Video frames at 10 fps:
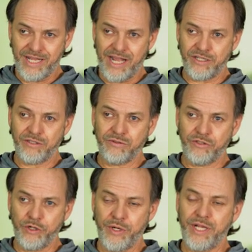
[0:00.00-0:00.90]
that
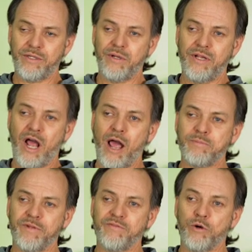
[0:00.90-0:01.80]
unit,
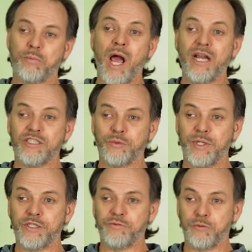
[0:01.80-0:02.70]
opting for a poly
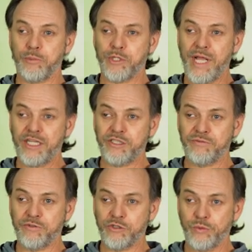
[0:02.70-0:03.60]
switch for protection
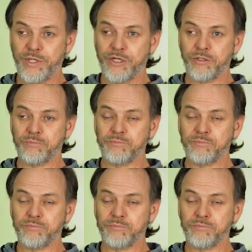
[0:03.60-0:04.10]
for the tweeter.